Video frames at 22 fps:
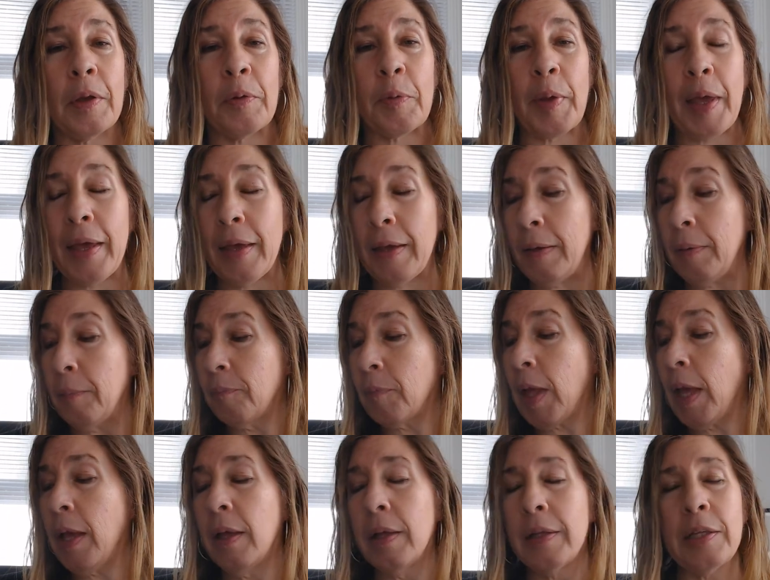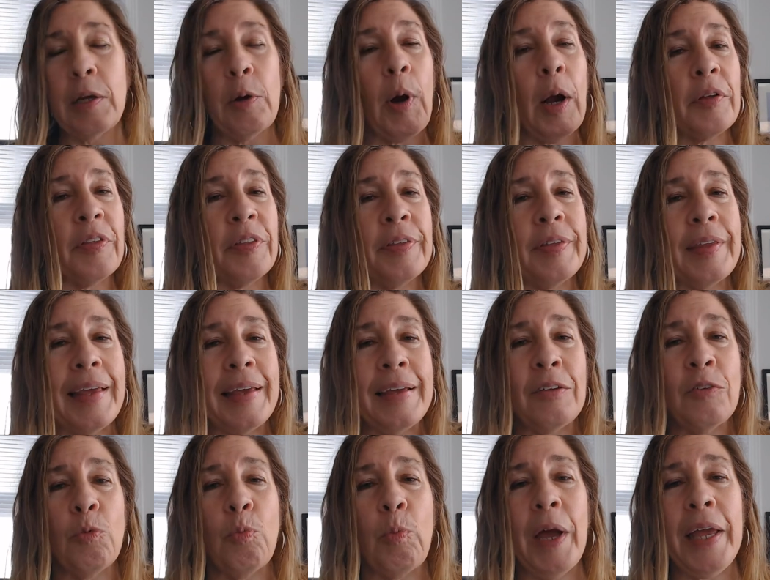Okay. There are
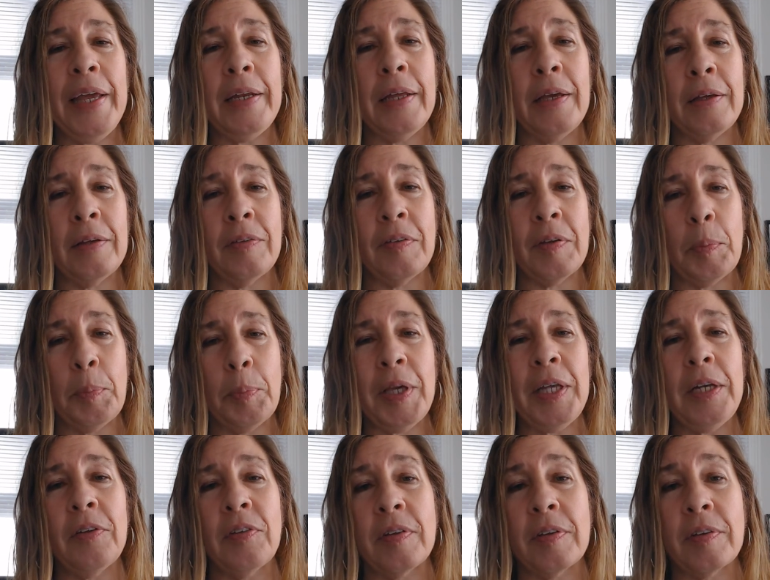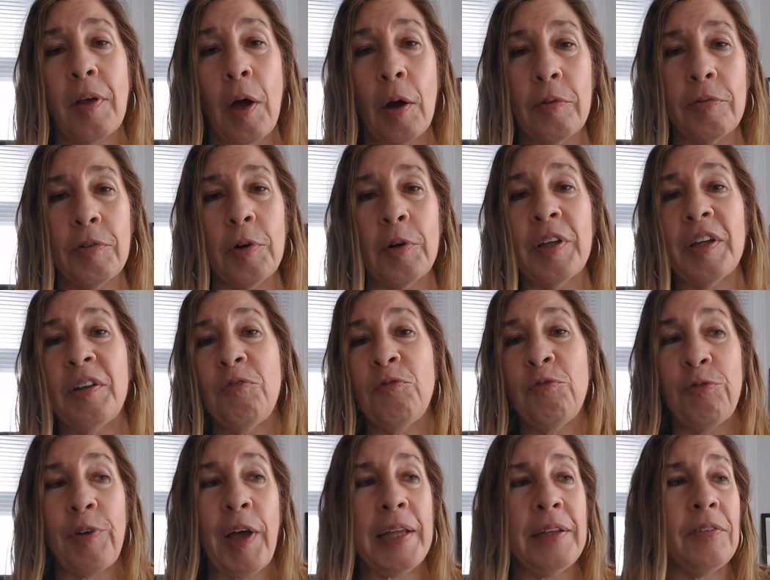things waiting to be discovered,
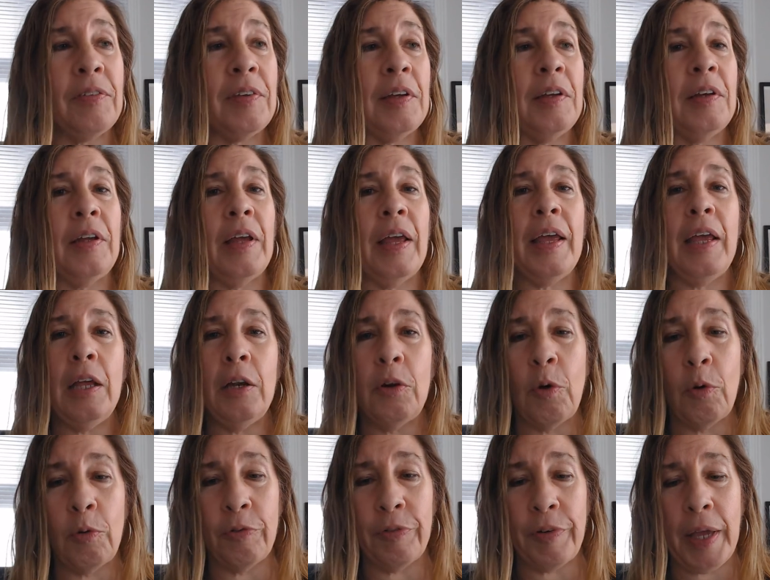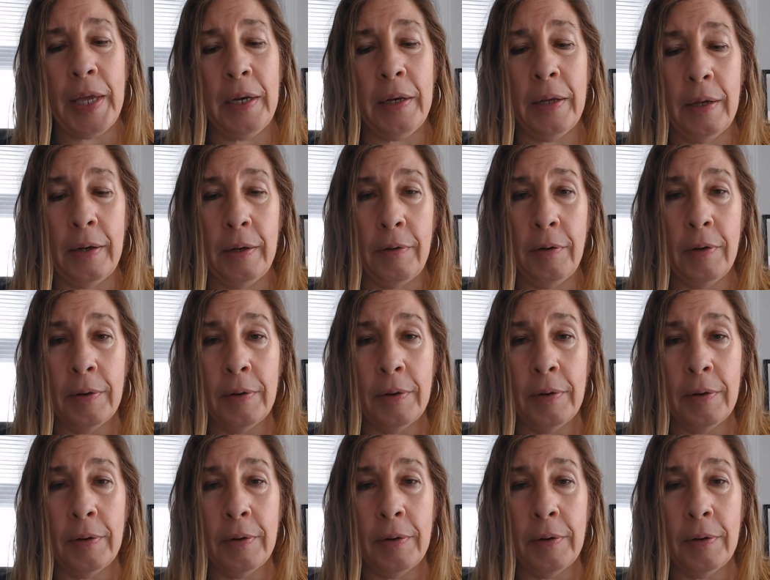invented, innovated.